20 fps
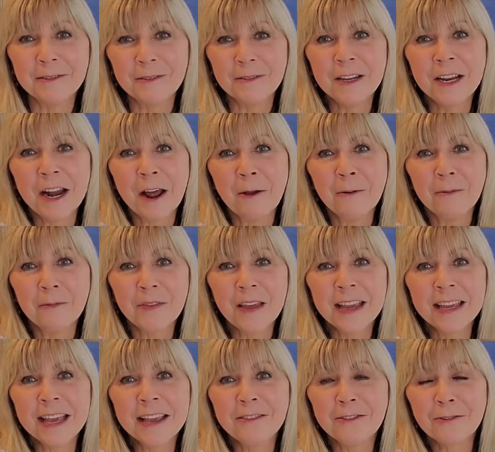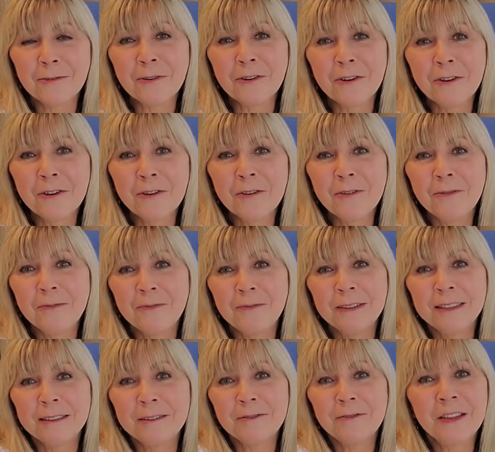you know, thinking through
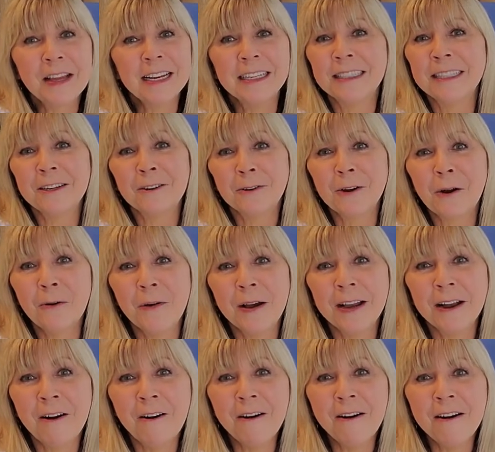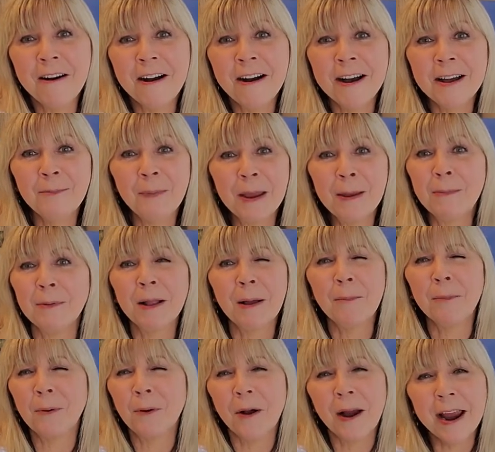things that are going on, people
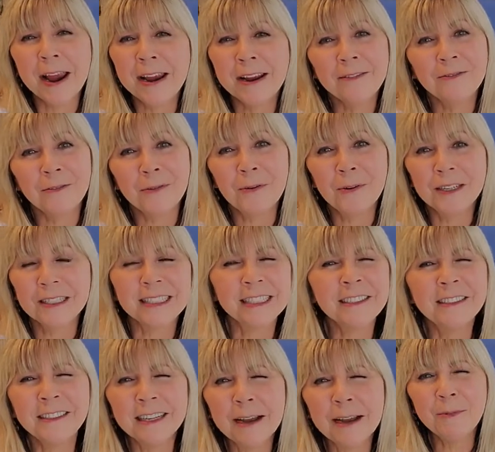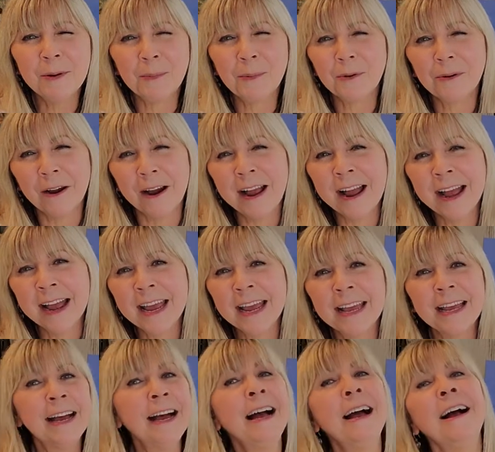I'm praying for. It's a good to
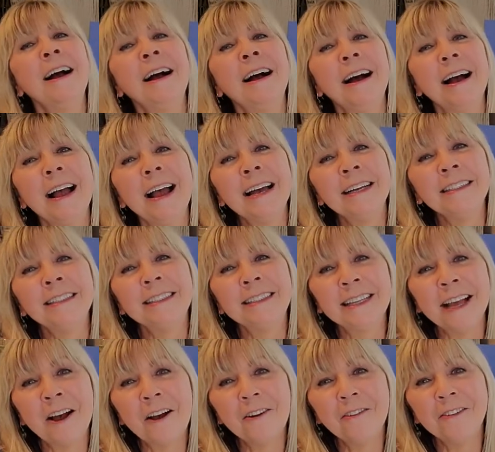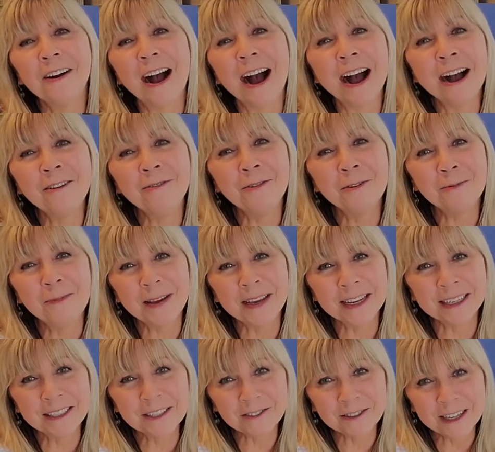pray. And so I will be
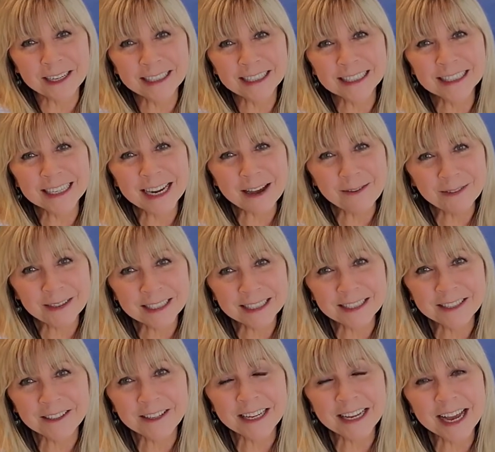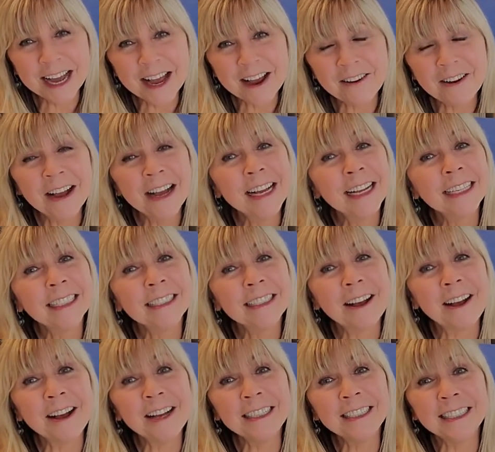enjoying this time in the studio. So
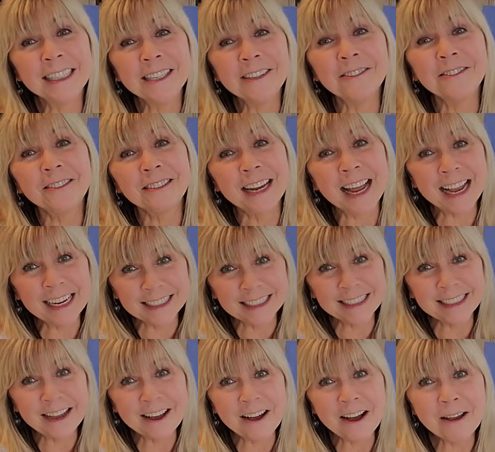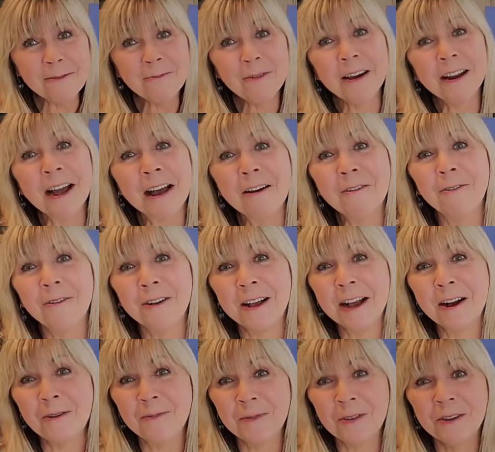until next time, when I will
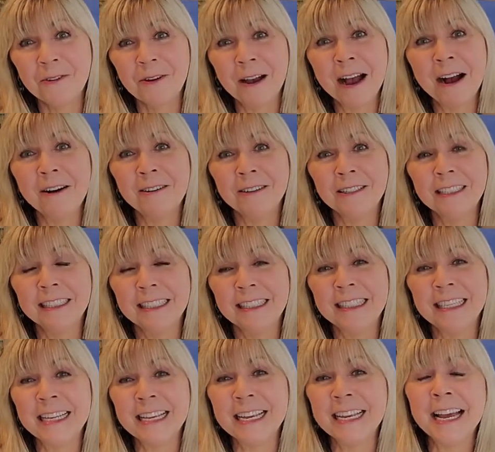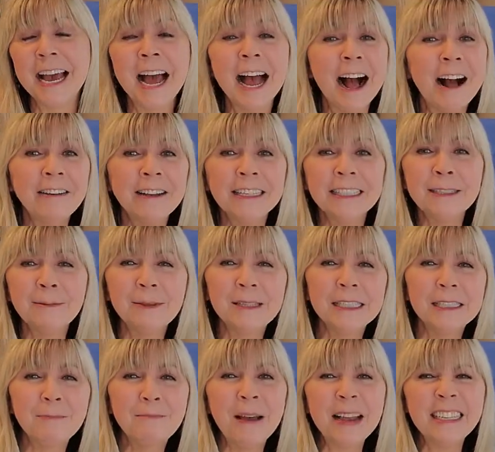help you out to see, I'll get some of
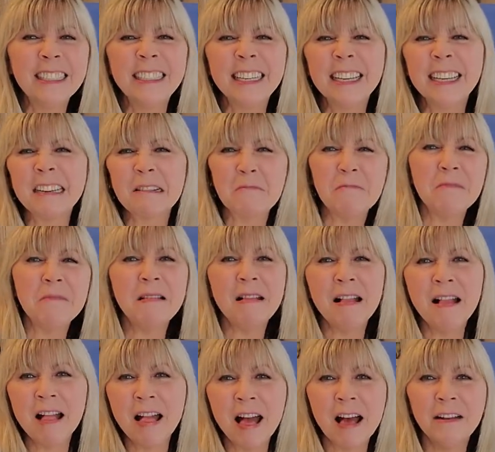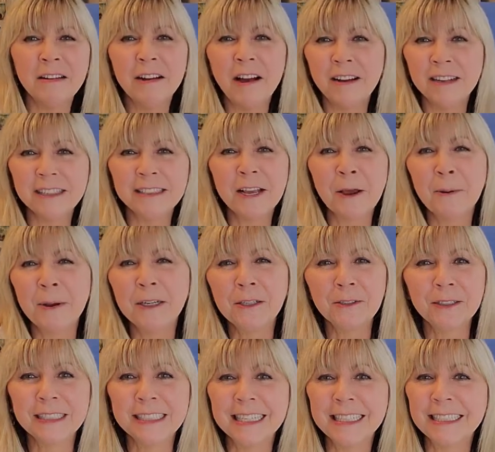this basic, not so
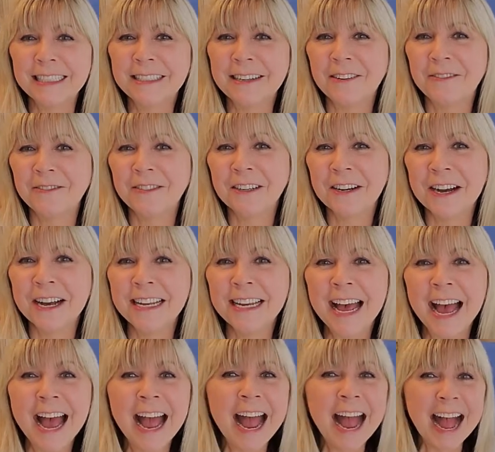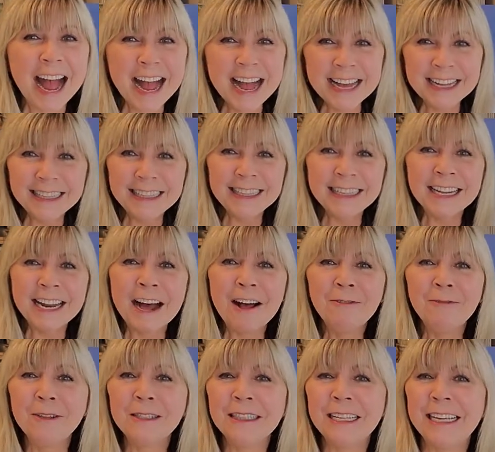interesting stuff done. And then I
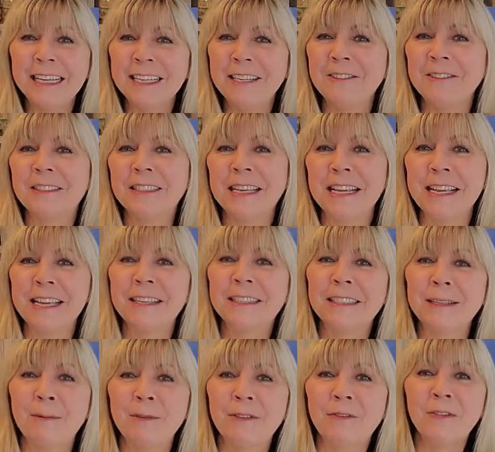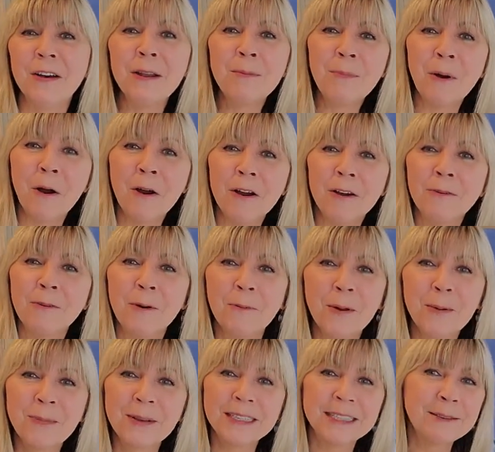will let you see some of the fun part where
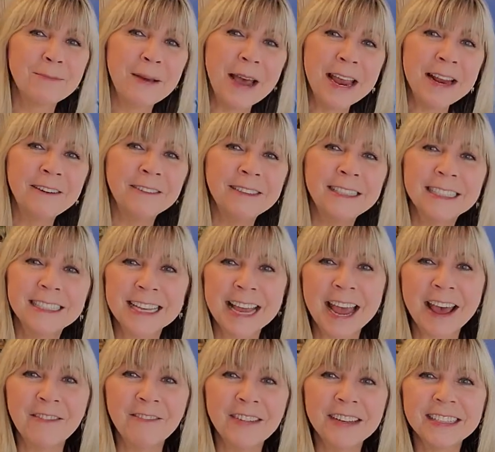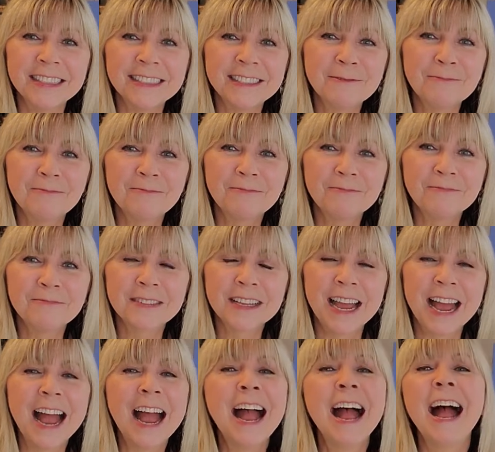we put some paint on this canvas.
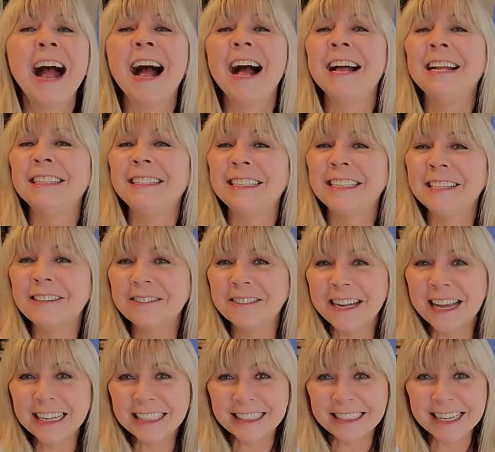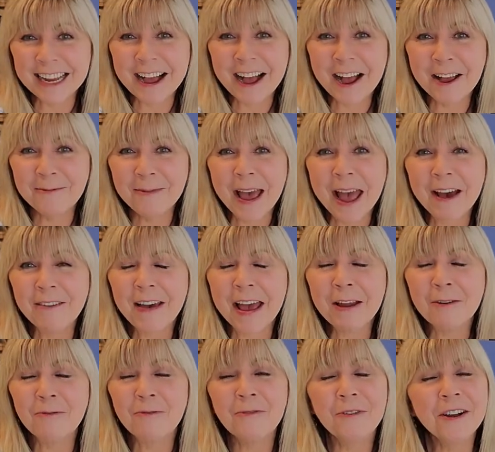Until next time, have
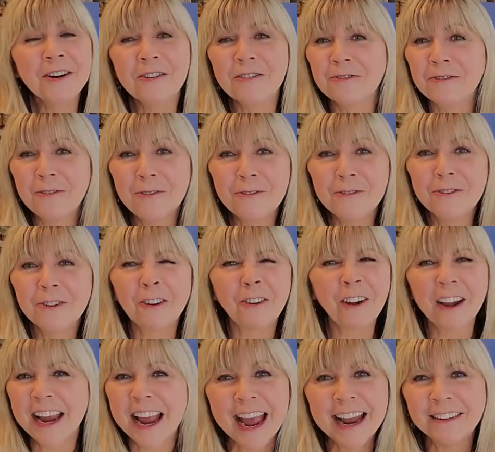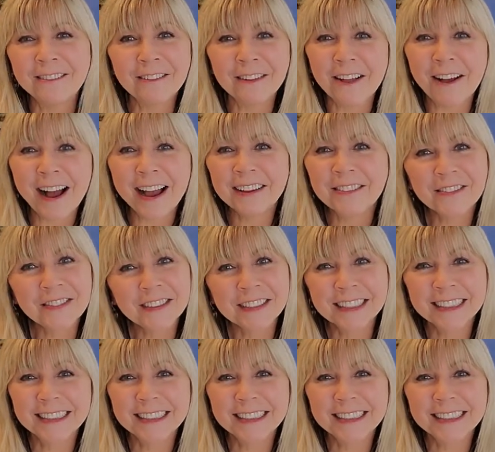a wonderful creative life.